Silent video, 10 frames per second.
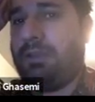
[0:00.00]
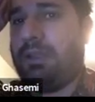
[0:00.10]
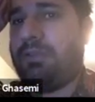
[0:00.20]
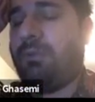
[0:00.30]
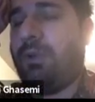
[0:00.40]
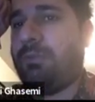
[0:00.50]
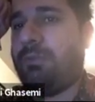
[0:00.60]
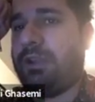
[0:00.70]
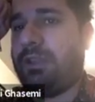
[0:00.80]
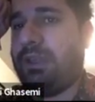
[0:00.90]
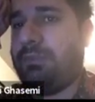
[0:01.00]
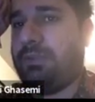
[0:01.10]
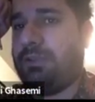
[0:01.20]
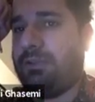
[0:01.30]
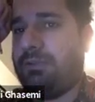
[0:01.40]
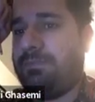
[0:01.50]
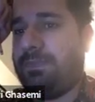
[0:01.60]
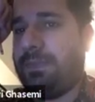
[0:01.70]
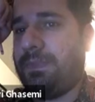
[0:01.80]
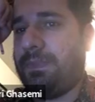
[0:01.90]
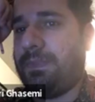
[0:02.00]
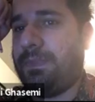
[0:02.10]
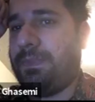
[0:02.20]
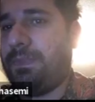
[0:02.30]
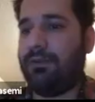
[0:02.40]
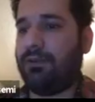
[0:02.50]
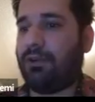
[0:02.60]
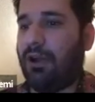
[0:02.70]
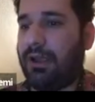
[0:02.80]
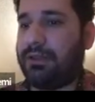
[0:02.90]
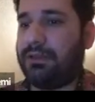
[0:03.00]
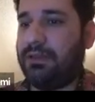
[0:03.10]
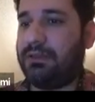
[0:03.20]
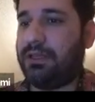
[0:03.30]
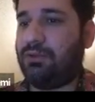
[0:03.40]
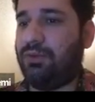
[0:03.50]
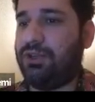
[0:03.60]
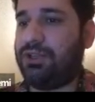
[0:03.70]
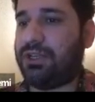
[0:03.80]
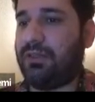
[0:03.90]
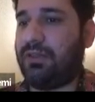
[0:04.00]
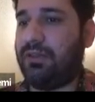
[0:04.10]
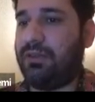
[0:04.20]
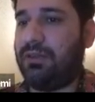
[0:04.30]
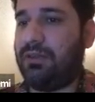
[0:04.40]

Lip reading: It's 1 minus epsilon. So if you write the equations,